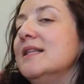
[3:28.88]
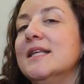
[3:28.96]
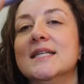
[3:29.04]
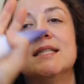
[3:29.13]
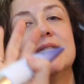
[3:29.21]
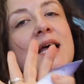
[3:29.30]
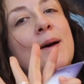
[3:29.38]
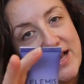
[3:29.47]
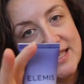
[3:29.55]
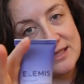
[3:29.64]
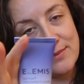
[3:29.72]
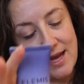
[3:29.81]
this
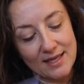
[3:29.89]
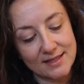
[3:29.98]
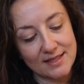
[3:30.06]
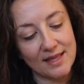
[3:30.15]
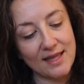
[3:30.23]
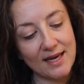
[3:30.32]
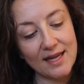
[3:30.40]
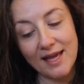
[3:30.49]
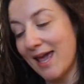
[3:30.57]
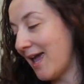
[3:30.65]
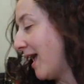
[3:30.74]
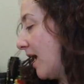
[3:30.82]
face mask and then it
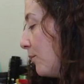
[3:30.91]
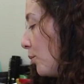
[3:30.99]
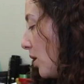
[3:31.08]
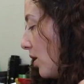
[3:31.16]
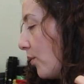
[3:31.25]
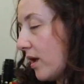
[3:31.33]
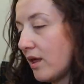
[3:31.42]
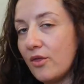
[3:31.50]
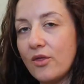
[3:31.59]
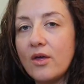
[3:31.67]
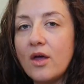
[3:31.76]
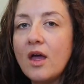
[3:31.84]
came
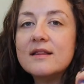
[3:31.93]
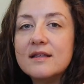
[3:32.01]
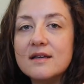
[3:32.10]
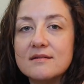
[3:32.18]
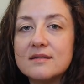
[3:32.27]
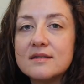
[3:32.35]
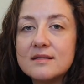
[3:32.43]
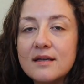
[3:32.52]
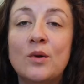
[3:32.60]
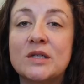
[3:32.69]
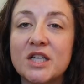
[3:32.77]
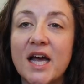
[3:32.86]
with this
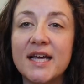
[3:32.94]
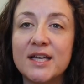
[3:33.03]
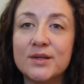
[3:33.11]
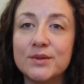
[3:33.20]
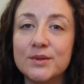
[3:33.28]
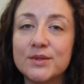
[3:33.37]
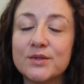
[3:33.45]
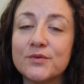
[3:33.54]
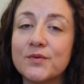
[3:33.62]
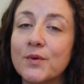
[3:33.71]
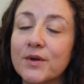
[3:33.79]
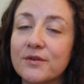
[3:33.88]
which I used
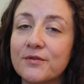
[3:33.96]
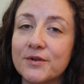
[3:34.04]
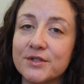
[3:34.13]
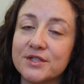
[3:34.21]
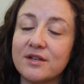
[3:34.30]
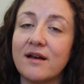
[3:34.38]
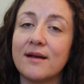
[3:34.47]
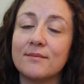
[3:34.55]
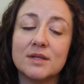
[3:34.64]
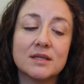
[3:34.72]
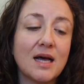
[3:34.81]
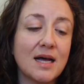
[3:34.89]
for the first
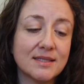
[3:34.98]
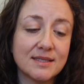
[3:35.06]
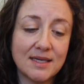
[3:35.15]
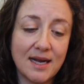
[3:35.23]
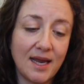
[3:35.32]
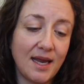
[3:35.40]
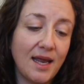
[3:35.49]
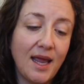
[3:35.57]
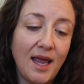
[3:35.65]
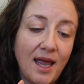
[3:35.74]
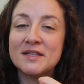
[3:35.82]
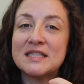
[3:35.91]
time last night.
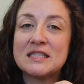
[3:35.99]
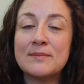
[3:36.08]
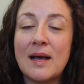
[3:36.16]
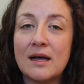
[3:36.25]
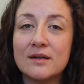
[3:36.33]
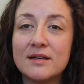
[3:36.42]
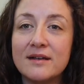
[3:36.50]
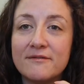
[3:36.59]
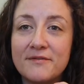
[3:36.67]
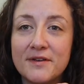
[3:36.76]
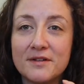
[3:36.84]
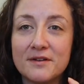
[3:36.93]
The smell
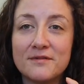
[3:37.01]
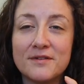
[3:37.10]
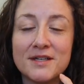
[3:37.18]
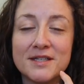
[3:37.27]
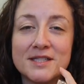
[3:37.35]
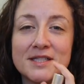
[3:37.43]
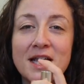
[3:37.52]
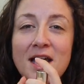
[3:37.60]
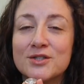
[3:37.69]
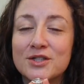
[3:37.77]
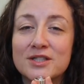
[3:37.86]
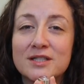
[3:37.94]
and feel of this
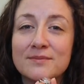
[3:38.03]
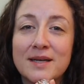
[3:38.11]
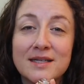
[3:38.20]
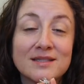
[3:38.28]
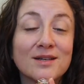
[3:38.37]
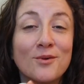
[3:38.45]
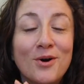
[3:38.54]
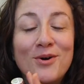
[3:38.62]
is just amazing.